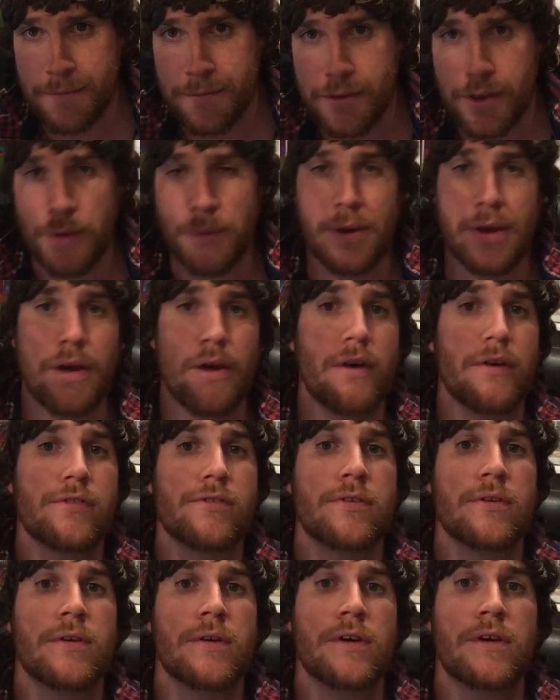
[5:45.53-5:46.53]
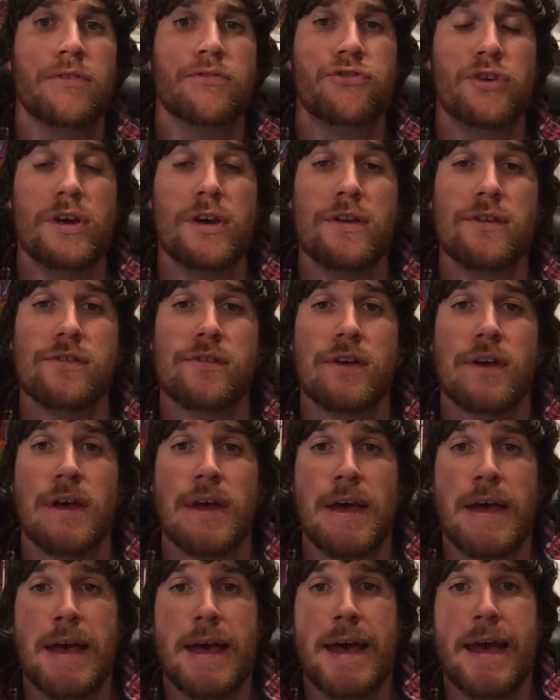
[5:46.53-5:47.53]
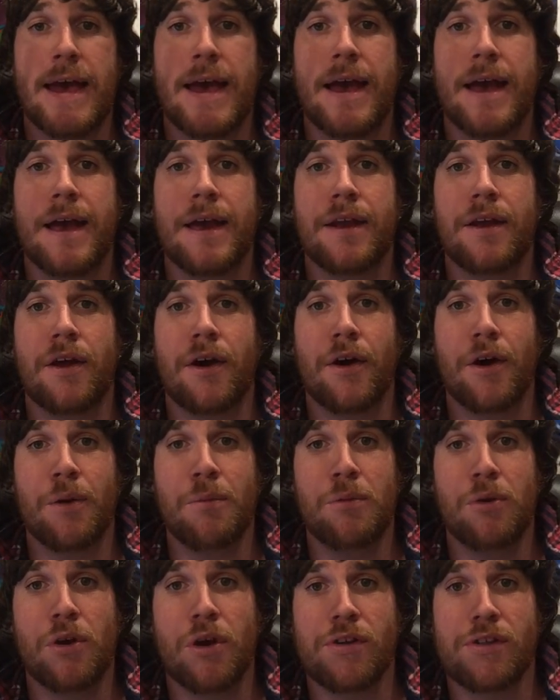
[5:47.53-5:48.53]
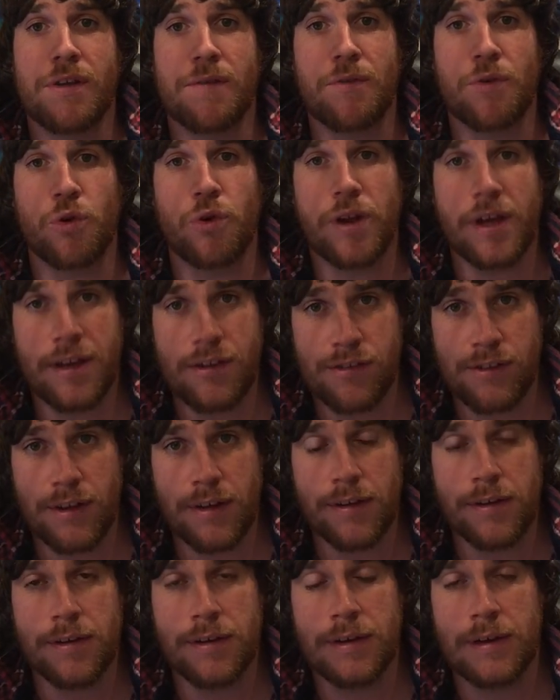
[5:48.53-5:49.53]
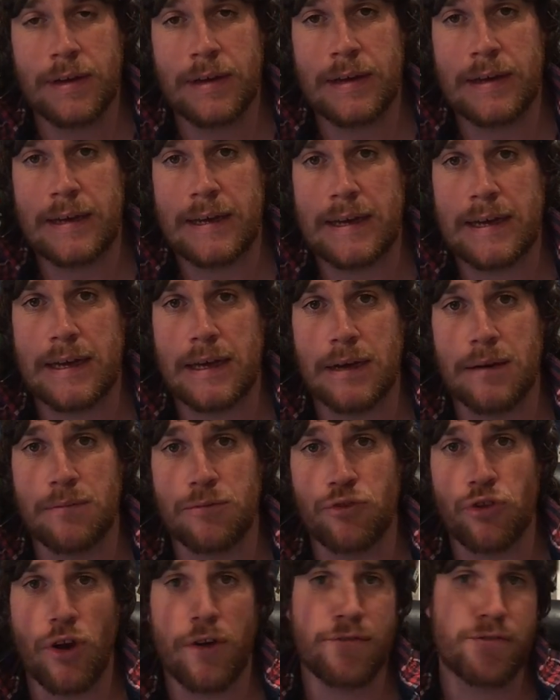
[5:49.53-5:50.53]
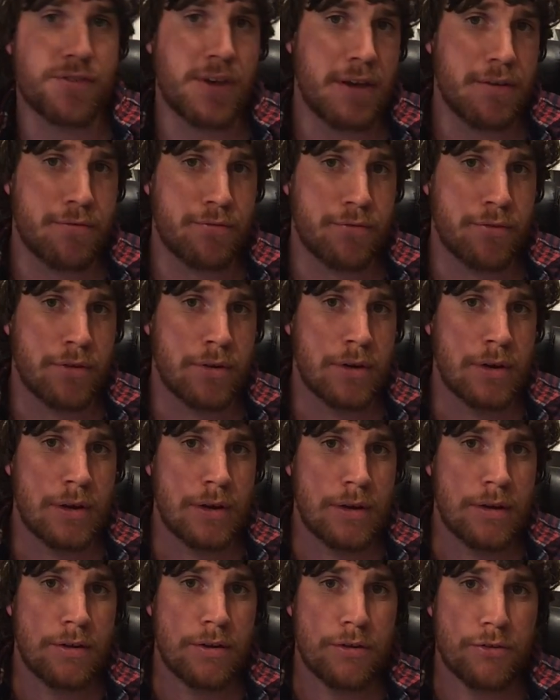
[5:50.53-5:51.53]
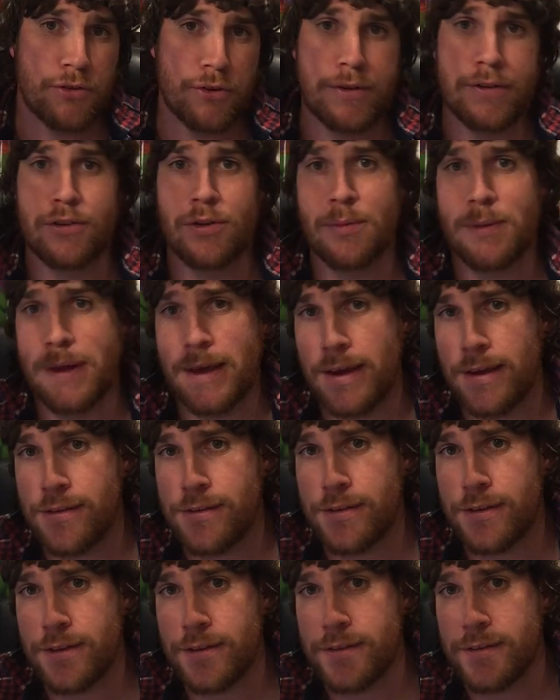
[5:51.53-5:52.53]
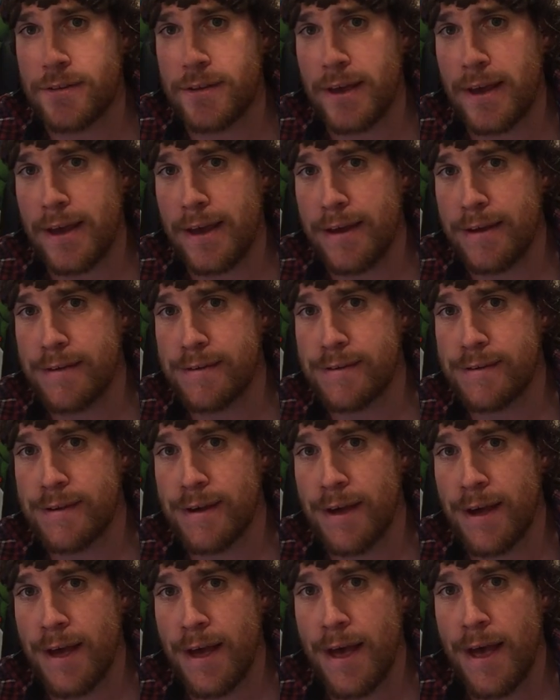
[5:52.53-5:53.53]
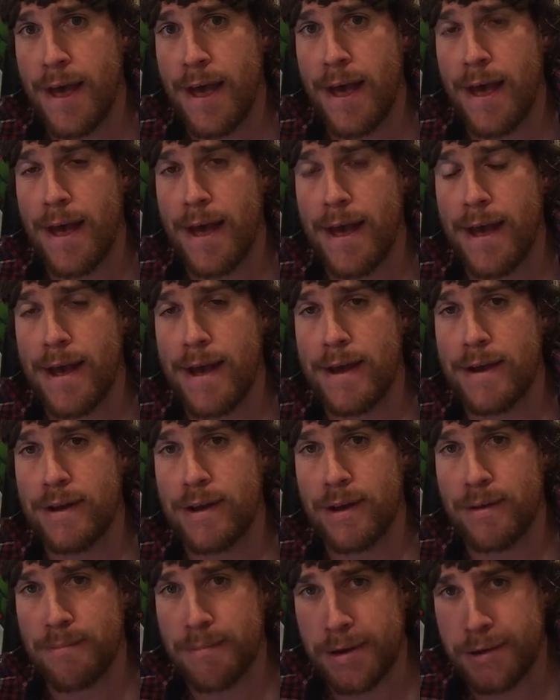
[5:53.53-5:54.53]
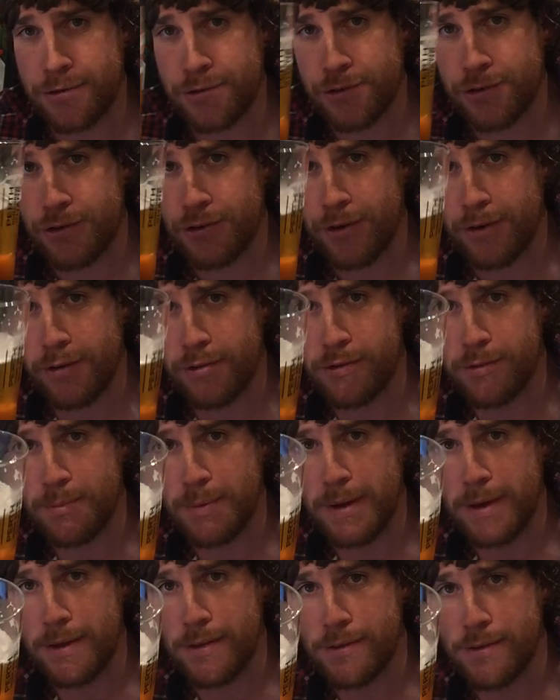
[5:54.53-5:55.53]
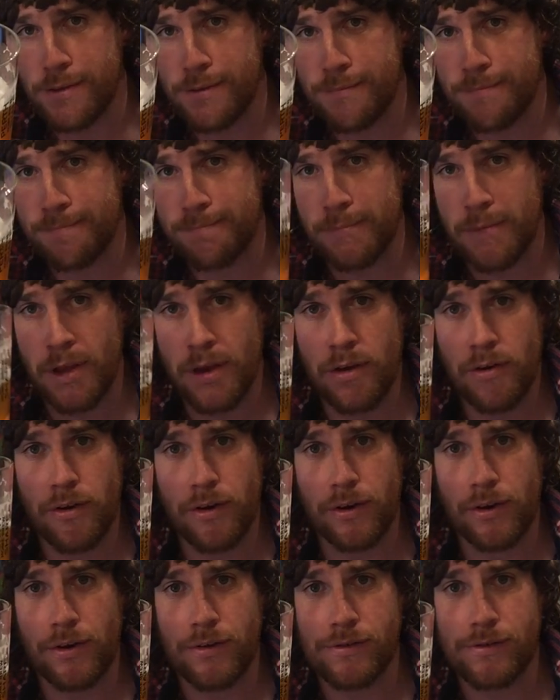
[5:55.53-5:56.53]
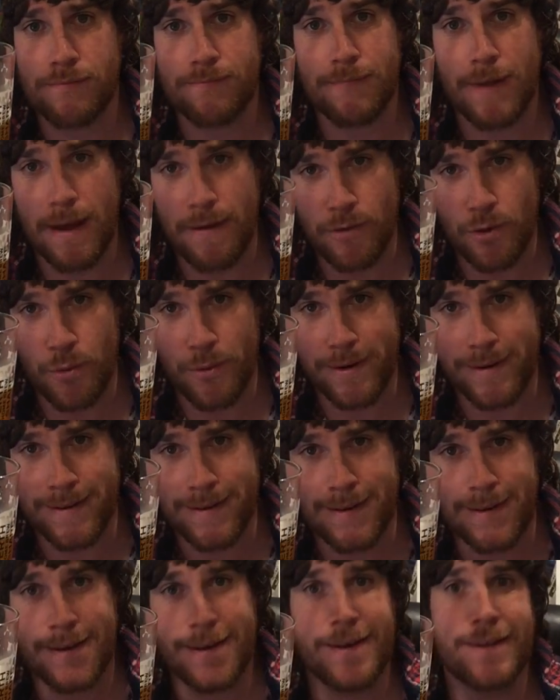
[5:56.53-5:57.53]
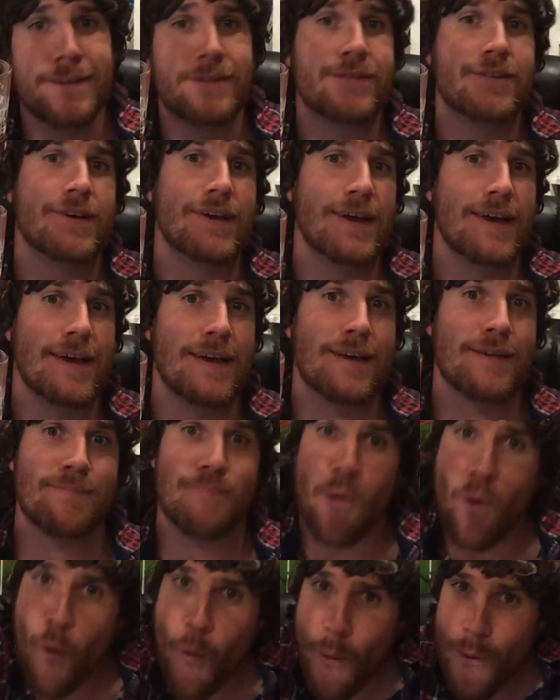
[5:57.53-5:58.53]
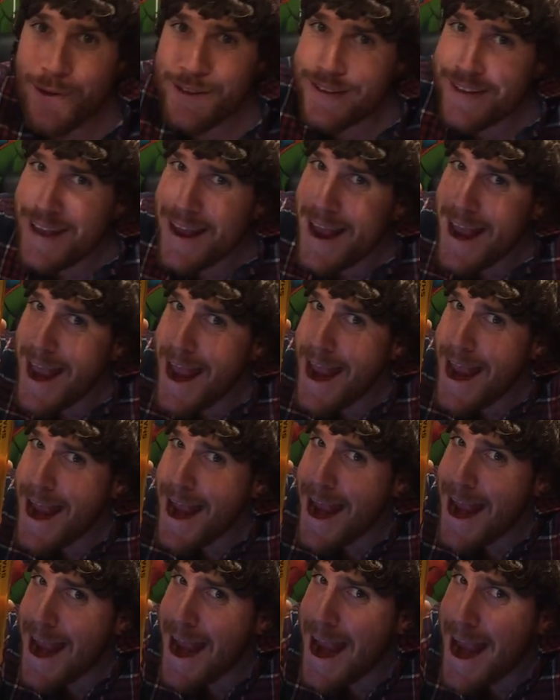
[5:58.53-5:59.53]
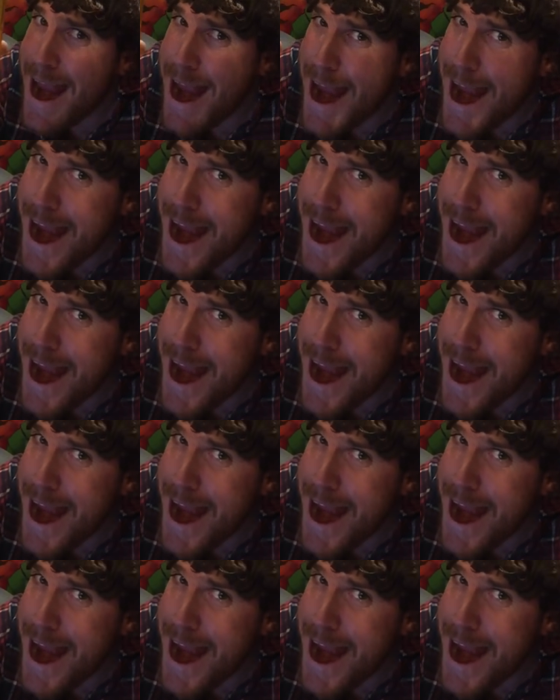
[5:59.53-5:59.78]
So anyway, guys, cheers, and I hope you guys have a good Easter. Drive safe. Don't eat too many Easters, eggs, and make sure you drink lots of beers. Alright, guys, have a good one. Cheers, boys. Cheers.